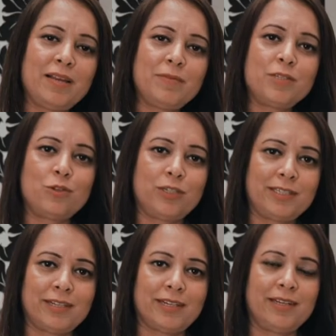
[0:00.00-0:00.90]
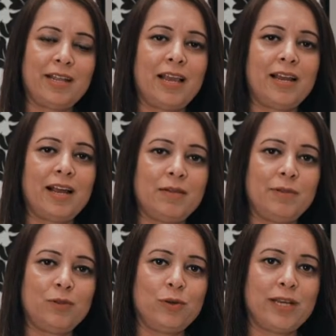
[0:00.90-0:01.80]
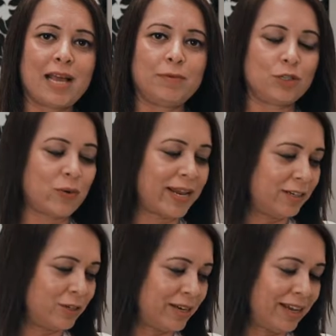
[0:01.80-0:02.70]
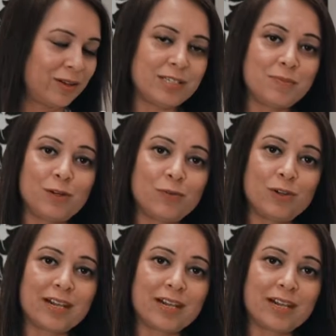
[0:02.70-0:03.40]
name is Sujit Dhillon and I'll be doing eyebrow threading today on this beautiful